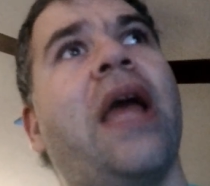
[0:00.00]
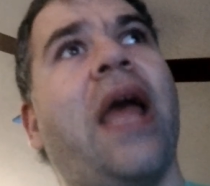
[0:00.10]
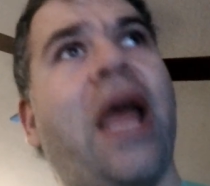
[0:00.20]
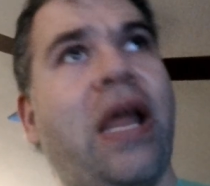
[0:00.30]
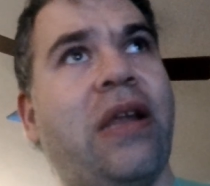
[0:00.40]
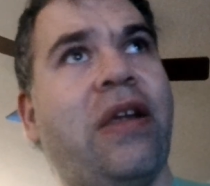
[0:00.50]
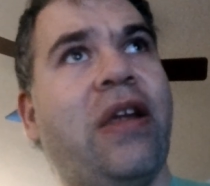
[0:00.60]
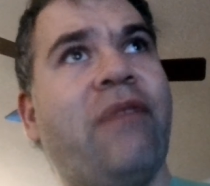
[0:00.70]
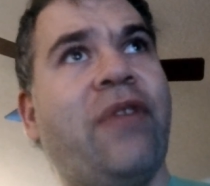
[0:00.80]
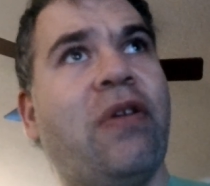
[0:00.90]
And
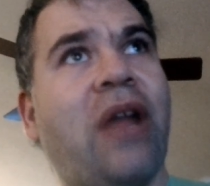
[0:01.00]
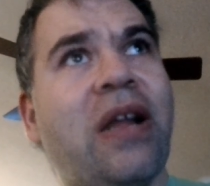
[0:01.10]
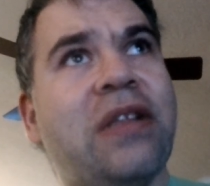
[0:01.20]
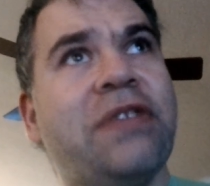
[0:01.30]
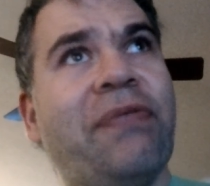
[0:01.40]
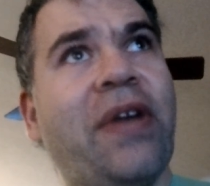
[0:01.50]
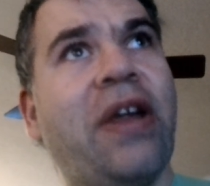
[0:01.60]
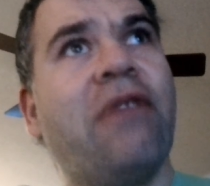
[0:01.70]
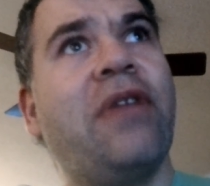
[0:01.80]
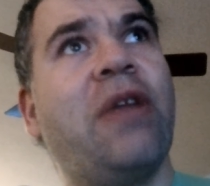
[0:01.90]
if you like this
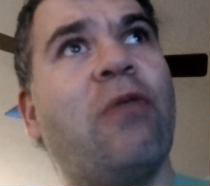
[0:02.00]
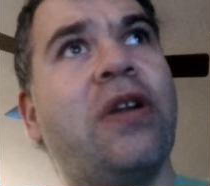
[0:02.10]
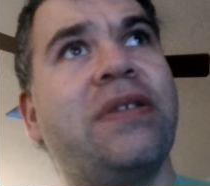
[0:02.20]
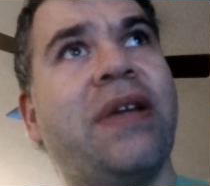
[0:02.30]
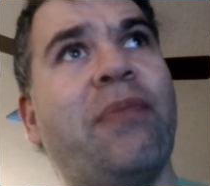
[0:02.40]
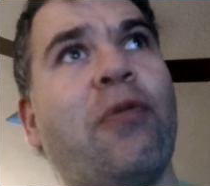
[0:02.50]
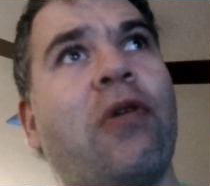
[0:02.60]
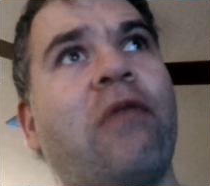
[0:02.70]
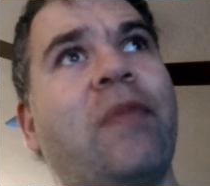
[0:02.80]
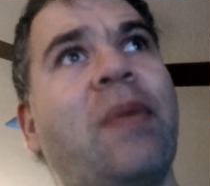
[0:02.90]
video and you want to see more,
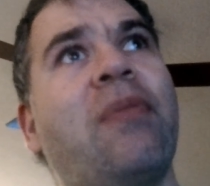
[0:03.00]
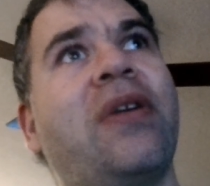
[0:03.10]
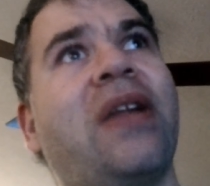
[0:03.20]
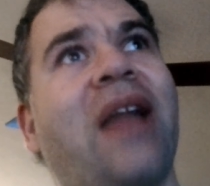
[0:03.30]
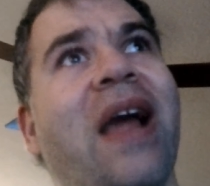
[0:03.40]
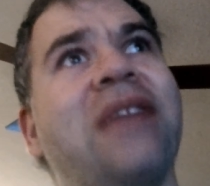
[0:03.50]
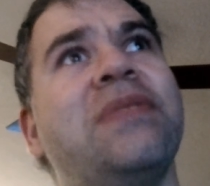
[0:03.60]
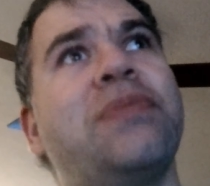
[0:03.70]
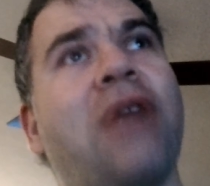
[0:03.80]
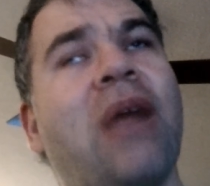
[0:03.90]
remember to like,
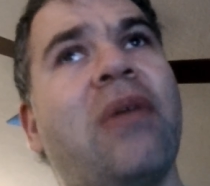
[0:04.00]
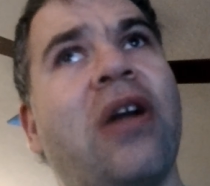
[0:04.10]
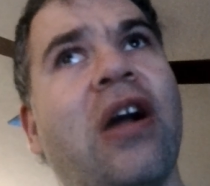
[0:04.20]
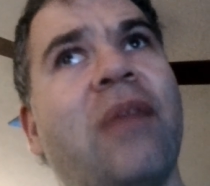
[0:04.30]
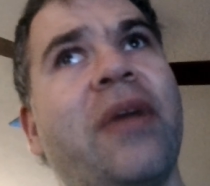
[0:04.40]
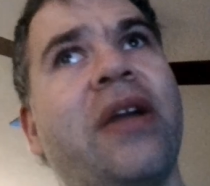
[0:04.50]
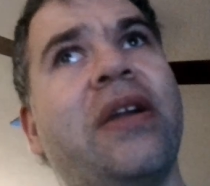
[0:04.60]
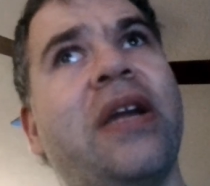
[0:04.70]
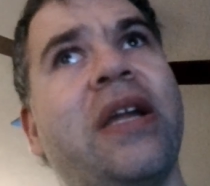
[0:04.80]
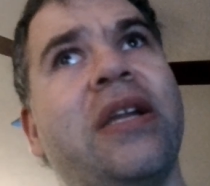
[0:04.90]
subscribe, and comment,
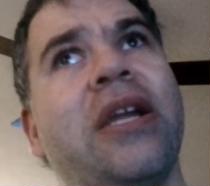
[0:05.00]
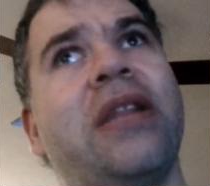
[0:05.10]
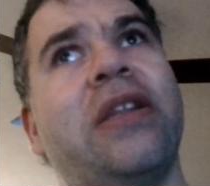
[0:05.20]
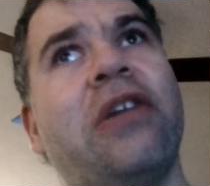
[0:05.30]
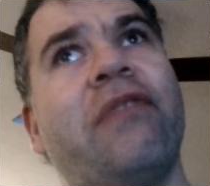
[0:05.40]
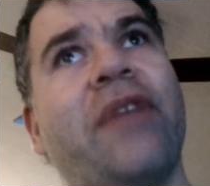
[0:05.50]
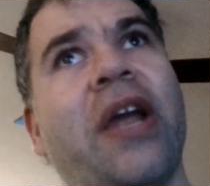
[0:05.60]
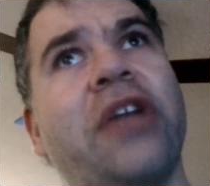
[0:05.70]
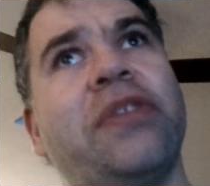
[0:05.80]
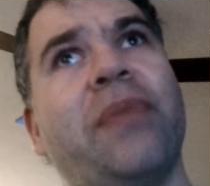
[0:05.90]
and hit the
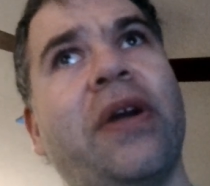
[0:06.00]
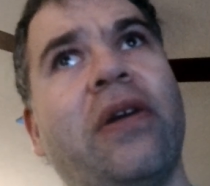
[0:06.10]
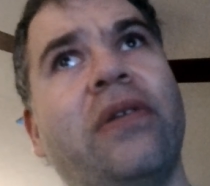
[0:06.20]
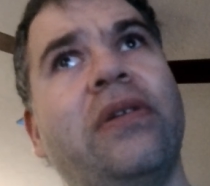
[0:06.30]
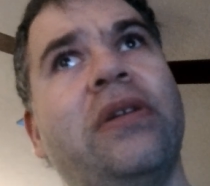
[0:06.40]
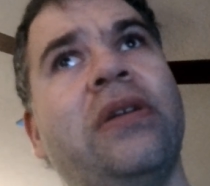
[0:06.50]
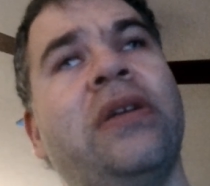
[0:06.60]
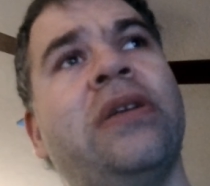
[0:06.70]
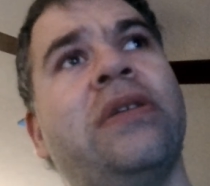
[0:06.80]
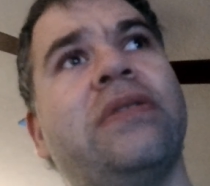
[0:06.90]
notification bell,
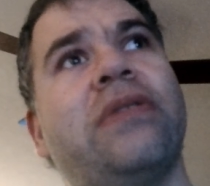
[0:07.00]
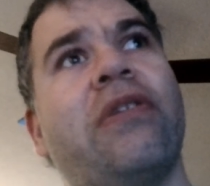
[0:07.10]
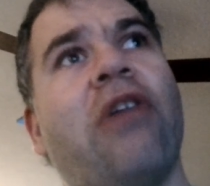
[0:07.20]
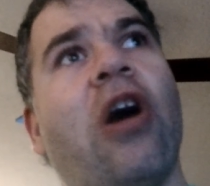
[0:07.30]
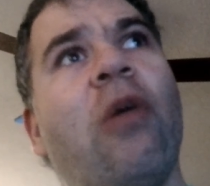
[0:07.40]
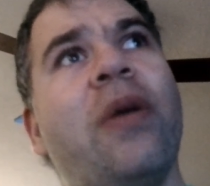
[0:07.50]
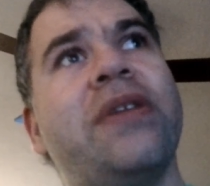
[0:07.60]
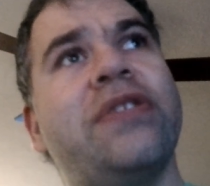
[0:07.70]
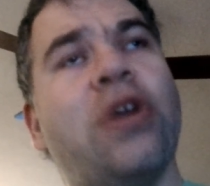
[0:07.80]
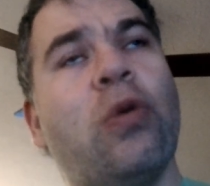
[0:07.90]
so you'll always
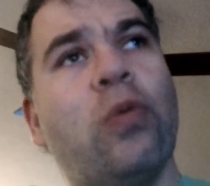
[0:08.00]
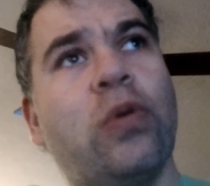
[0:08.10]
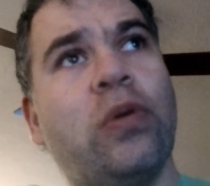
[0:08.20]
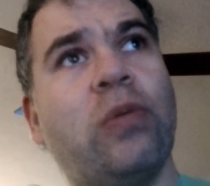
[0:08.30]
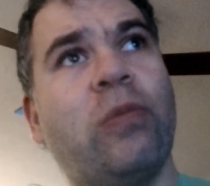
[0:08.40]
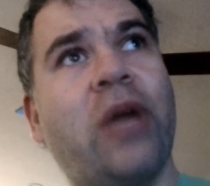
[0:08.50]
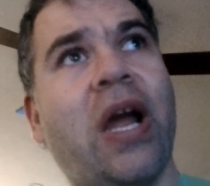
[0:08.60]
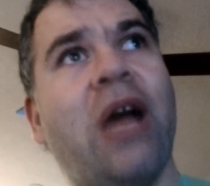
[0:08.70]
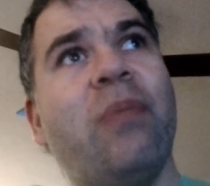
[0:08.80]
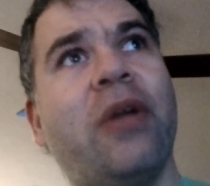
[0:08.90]
know when I
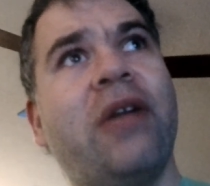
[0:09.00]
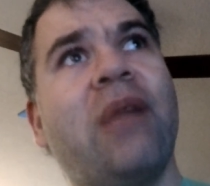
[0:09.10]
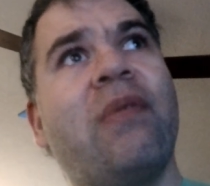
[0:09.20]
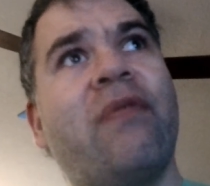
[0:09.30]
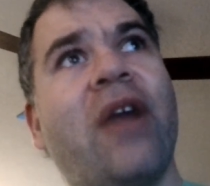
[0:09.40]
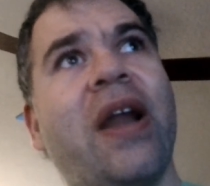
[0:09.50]
upload every Friday